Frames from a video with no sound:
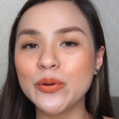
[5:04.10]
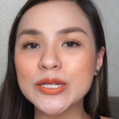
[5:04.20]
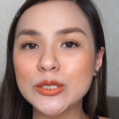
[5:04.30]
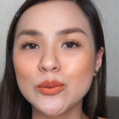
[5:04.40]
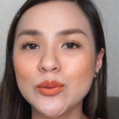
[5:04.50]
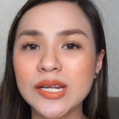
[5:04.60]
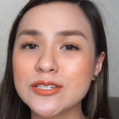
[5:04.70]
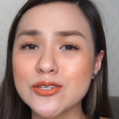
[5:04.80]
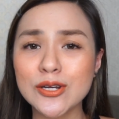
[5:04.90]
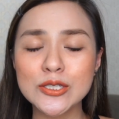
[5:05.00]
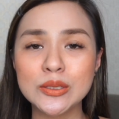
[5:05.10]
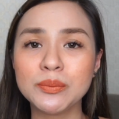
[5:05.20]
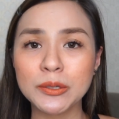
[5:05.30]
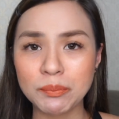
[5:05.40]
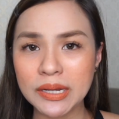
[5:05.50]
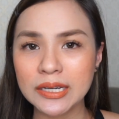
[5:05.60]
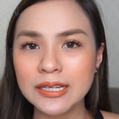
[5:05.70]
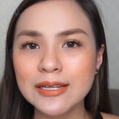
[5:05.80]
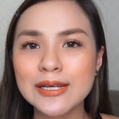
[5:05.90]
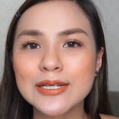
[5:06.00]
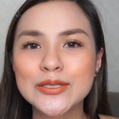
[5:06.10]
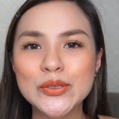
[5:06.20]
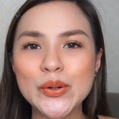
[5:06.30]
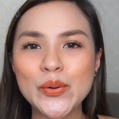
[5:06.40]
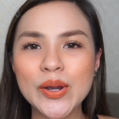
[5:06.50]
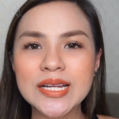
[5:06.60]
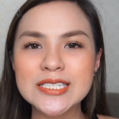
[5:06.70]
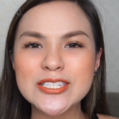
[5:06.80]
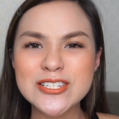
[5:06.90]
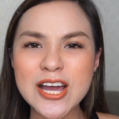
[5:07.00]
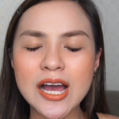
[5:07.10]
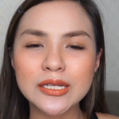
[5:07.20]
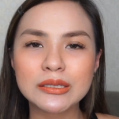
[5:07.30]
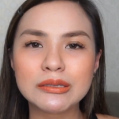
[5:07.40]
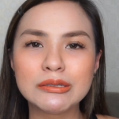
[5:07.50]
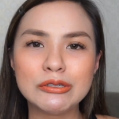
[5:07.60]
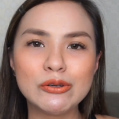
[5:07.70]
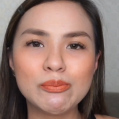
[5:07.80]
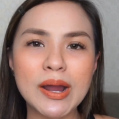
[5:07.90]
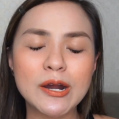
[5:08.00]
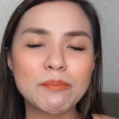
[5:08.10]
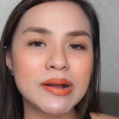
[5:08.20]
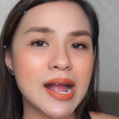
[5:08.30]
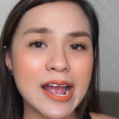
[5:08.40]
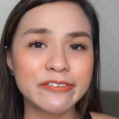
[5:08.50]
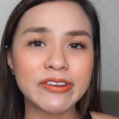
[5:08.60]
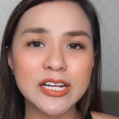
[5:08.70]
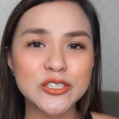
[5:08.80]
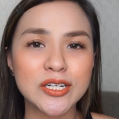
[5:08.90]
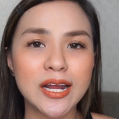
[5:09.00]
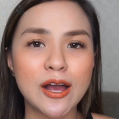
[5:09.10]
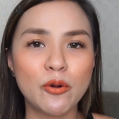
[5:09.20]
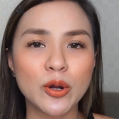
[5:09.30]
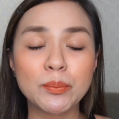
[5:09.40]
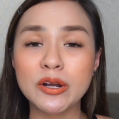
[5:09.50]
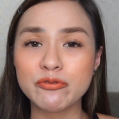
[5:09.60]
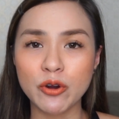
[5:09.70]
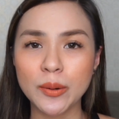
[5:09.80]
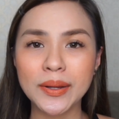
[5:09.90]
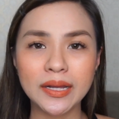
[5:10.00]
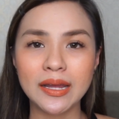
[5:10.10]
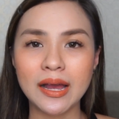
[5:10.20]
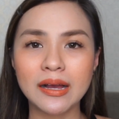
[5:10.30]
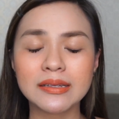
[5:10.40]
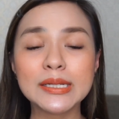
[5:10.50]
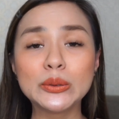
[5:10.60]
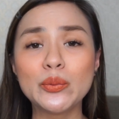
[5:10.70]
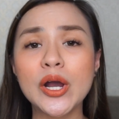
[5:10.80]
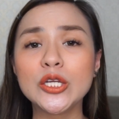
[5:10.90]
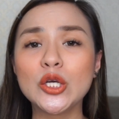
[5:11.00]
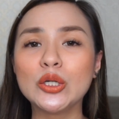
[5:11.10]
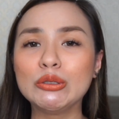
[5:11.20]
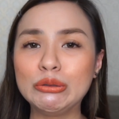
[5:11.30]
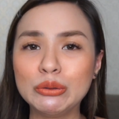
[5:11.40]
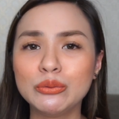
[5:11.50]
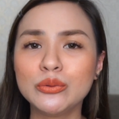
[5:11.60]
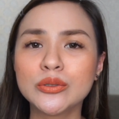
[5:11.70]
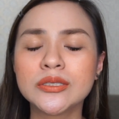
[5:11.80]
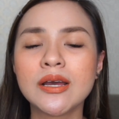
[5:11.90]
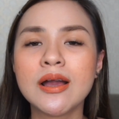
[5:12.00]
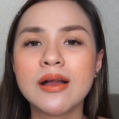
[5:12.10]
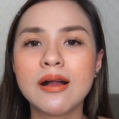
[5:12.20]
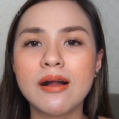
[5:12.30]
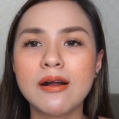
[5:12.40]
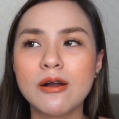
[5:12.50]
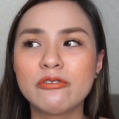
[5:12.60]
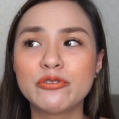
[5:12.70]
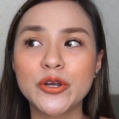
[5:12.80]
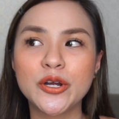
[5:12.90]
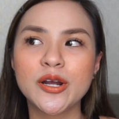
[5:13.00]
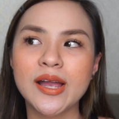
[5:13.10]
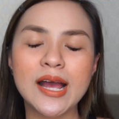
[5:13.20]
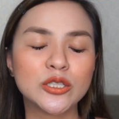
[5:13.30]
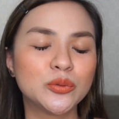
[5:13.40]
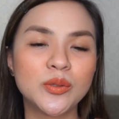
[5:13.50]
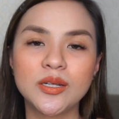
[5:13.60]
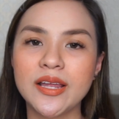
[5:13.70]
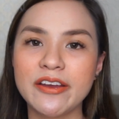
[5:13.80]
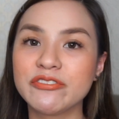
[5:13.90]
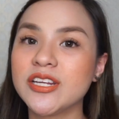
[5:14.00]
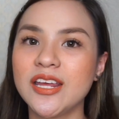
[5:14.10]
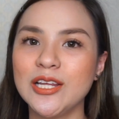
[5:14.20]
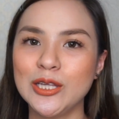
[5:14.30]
it's nude, it's not super pale, so it's not yung parang pang high fashion lang or pang formal lang. This one you could use for your casual everyday